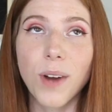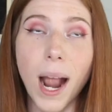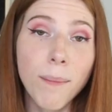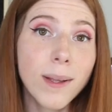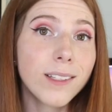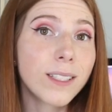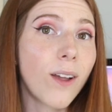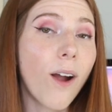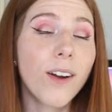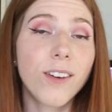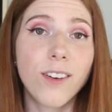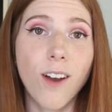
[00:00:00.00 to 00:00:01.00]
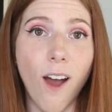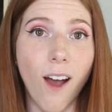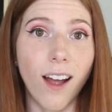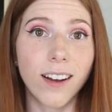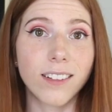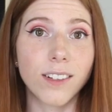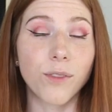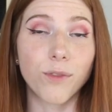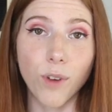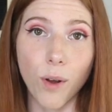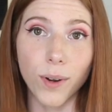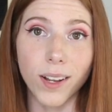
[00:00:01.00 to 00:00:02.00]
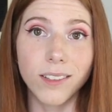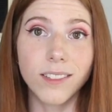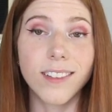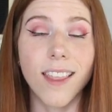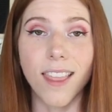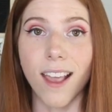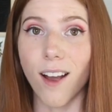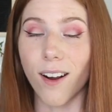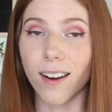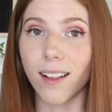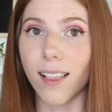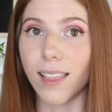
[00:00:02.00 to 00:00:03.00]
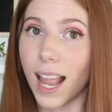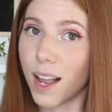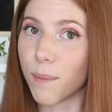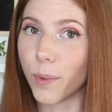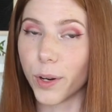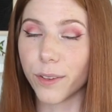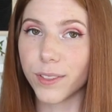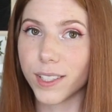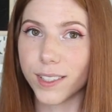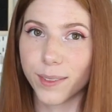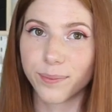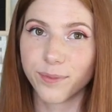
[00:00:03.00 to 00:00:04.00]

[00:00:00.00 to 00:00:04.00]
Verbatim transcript: rabbits are not rodents, they are lagomorphs.